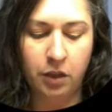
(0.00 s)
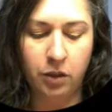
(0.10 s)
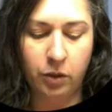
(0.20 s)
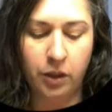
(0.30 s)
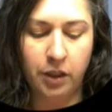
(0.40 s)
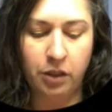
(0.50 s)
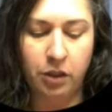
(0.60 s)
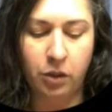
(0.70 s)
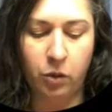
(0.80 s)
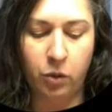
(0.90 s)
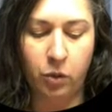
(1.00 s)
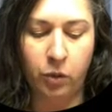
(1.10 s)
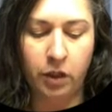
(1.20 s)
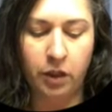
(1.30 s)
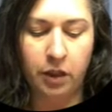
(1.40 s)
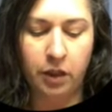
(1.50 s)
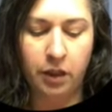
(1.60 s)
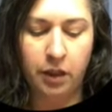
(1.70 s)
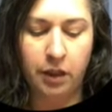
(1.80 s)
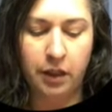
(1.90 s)
this 2
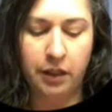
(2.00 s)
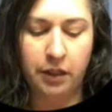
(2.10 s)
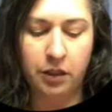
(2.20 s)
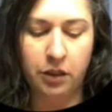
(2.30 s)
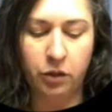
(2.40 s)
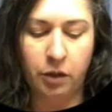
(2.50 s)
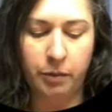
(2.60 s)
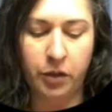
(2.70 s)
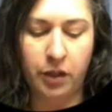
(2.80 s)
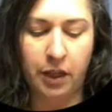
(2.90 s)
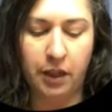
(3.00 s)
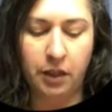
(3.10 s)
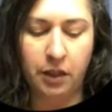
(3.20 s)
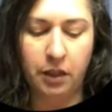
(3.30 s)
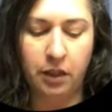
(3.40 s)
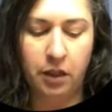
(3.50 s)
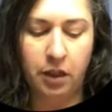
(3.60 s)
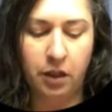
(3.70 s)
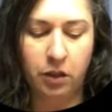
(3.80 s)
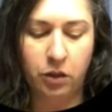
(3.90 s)
gets distributed,
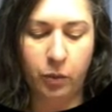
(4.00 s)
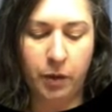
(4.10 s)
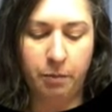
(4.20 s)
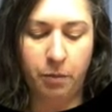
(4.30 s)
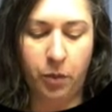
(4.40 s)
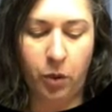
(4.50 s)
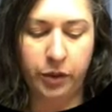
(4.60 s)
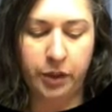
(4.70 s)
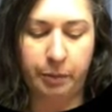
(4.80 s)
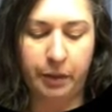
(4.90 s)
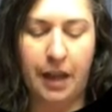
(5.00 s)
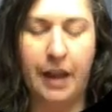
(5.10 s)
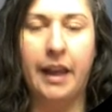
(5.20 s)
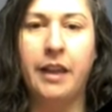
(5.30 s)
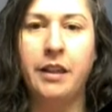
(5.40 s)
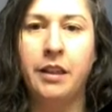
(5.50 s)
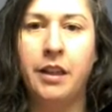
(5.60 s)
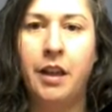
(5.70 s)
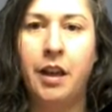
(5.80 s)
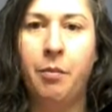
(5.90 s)
so we multiply it
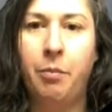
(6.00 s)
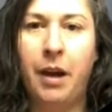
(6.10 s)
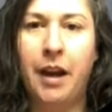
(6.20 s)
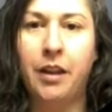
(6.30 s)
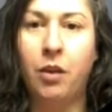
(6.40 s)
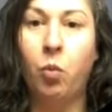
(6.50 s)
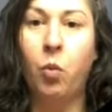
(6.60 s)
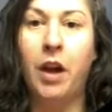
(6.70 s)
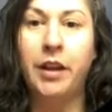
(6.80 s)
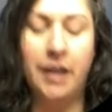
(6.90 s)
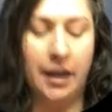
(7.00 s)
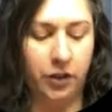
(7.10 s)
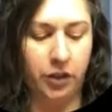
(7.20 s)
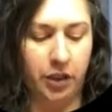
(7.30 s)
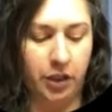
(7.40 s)
by the 1 nitrogen.